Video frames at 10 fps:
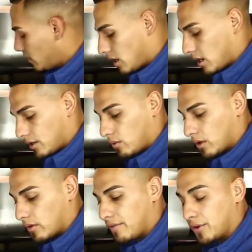you want
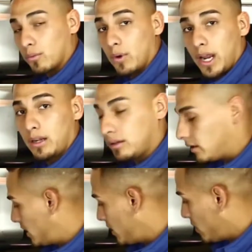to grab your weight,
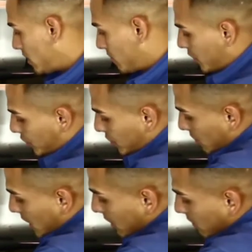and you want to put your weight